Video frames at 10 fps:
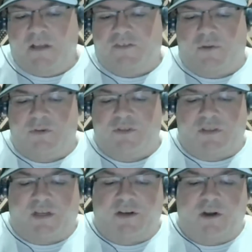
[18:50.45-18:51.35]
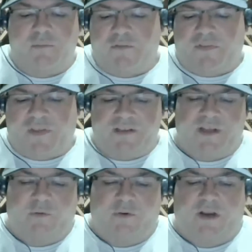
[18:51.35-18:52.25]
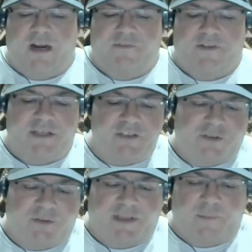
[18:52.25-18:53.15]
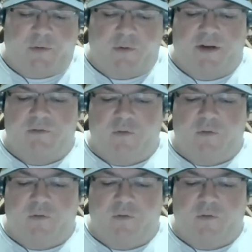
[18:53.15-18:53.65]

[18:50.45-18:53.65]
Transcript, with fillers: So there was a, a, number of things that were kind of an issue at that point.